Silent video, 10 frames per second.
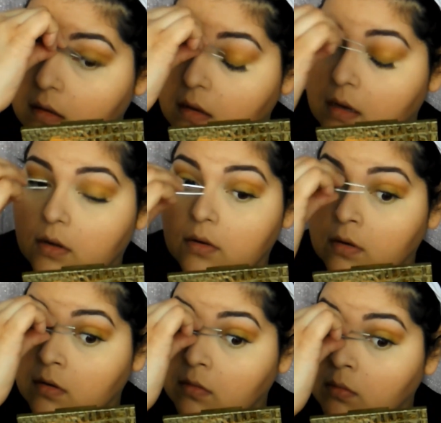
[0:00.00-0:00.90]

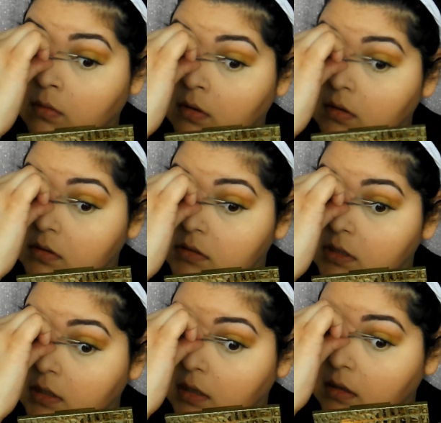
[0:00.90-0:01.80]
inner corner
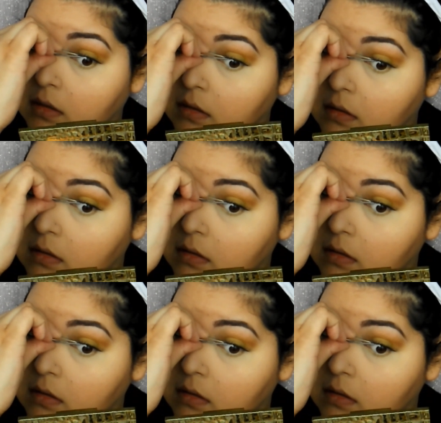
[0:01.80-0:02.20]
sticking good.